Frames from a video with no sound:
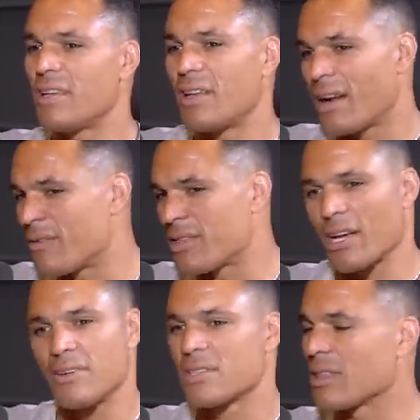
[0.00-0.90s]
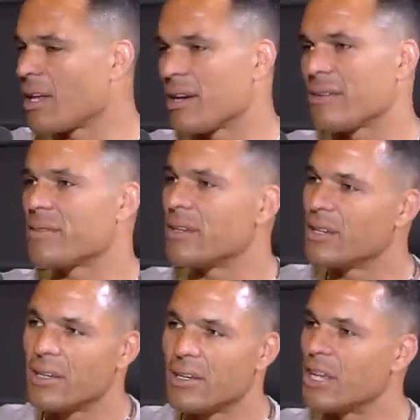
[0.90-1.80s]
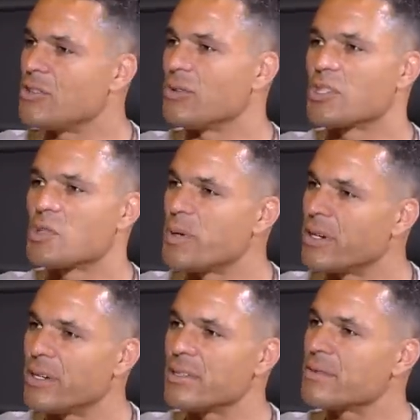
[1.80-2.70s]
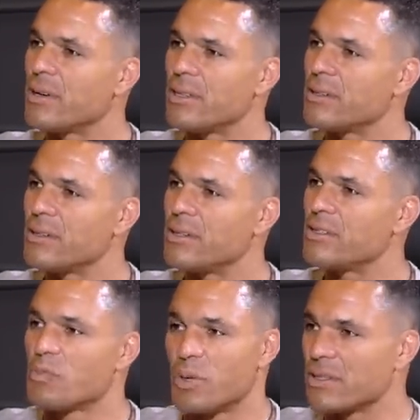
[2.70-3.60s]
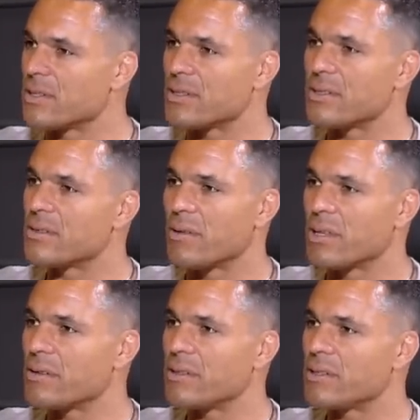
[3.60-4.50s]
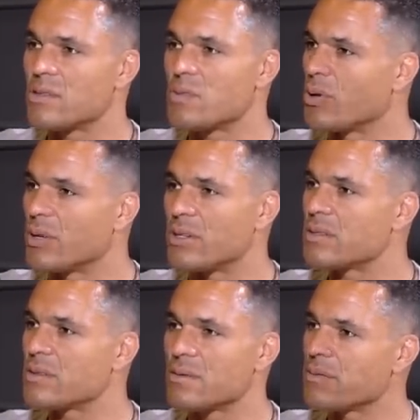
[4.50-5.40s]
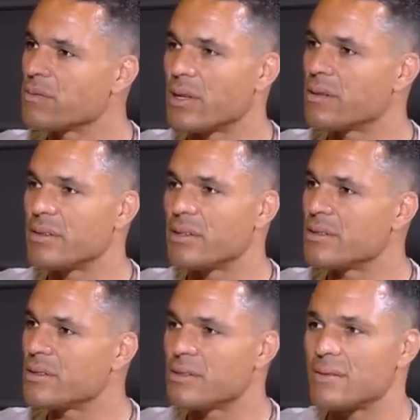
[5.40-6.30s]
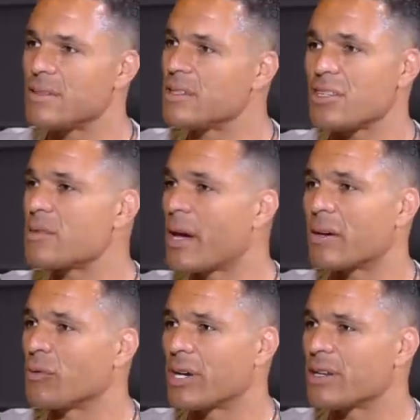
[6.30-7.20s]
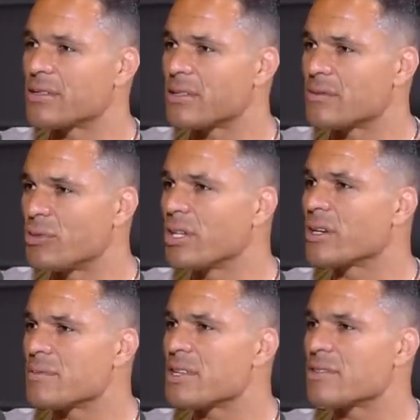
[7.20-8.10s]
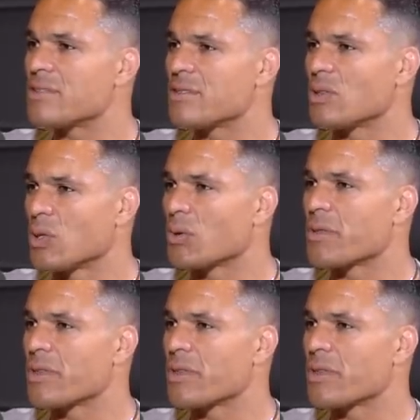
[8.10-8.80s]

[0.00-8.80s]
in everything else in life that you experience, whether it's business, whether it's sports, whether it's, it doesn't matter what it is. It really comes down to the little